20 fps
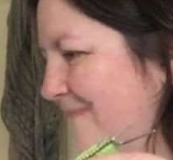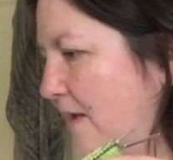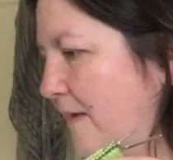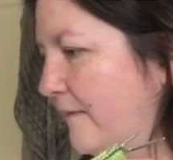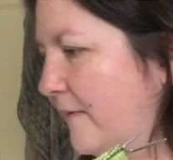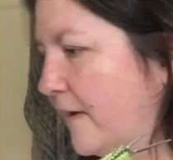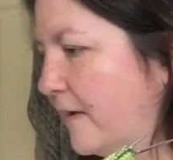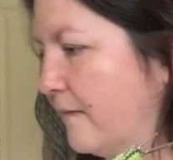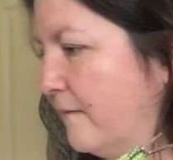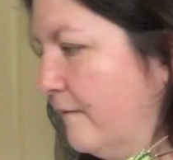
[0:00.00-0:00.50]

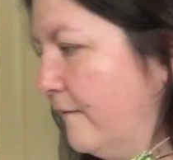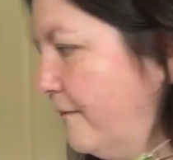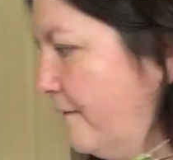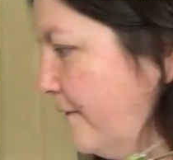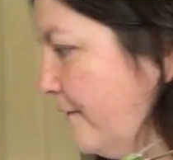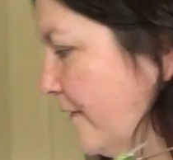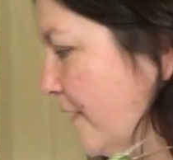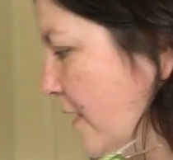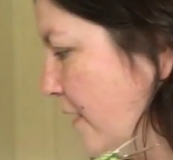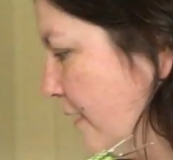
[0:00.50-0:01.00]
if I can
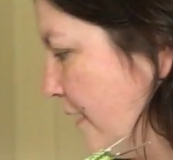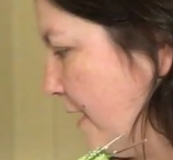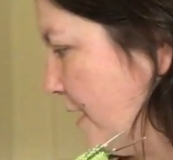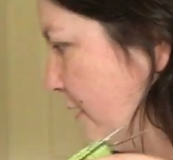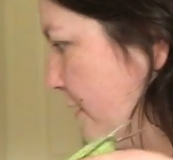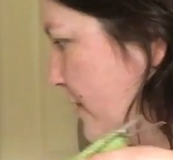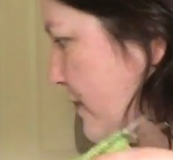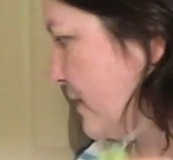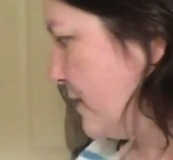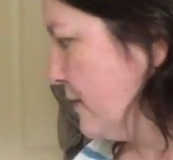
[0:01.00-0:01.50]

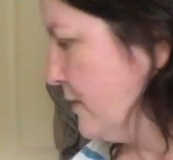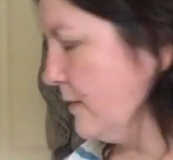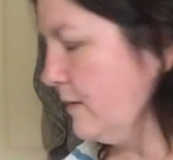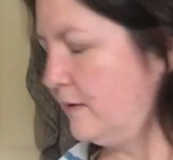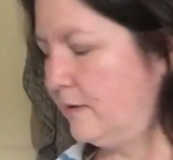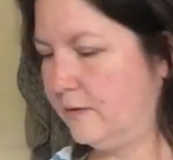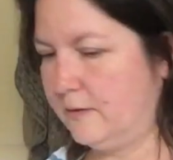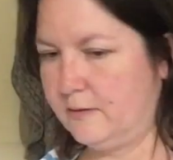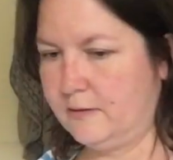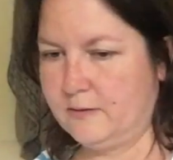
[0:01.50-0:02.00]
find
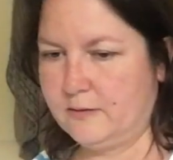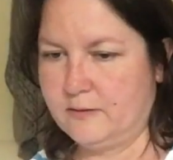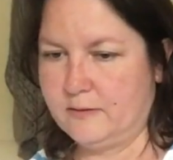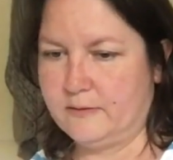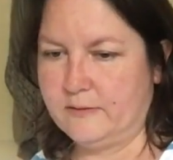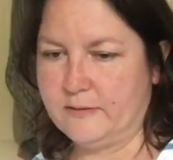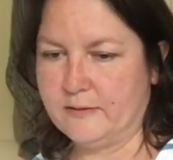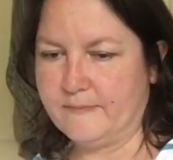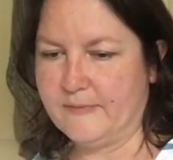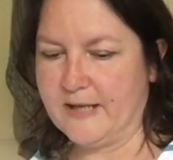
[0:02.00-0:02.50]

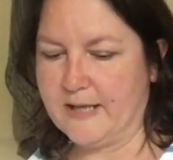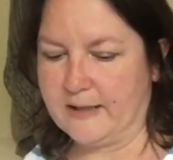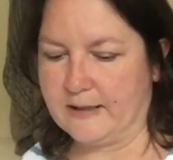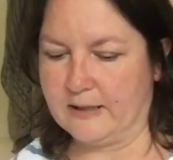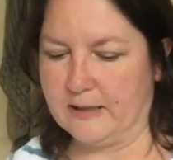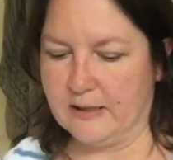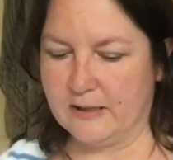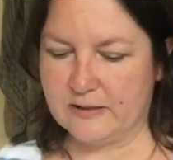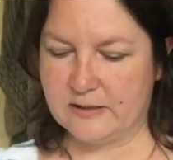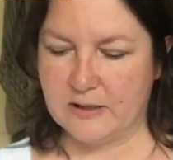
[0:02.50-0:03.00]
the
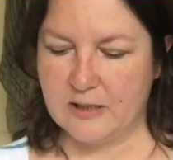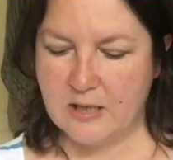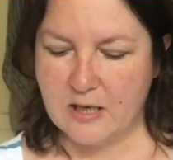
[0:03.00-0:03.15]
packet,